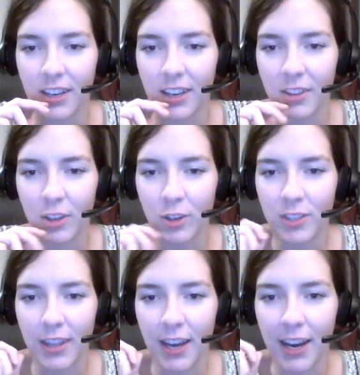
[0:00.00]
And then you see
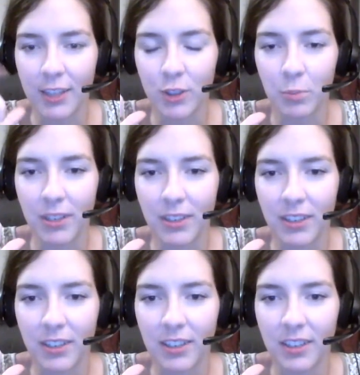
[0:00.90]
the eyes open,
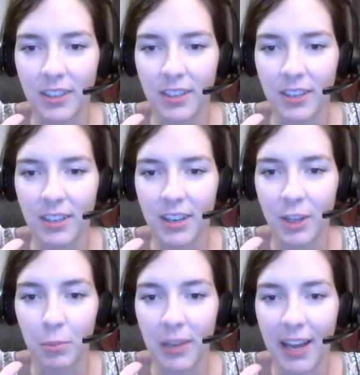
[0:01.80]
and they're
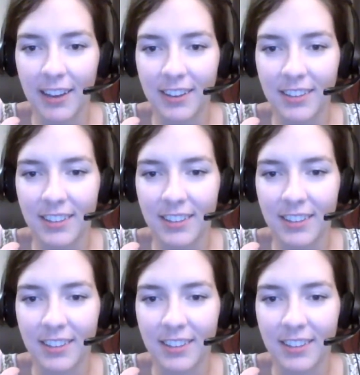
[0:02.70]
black.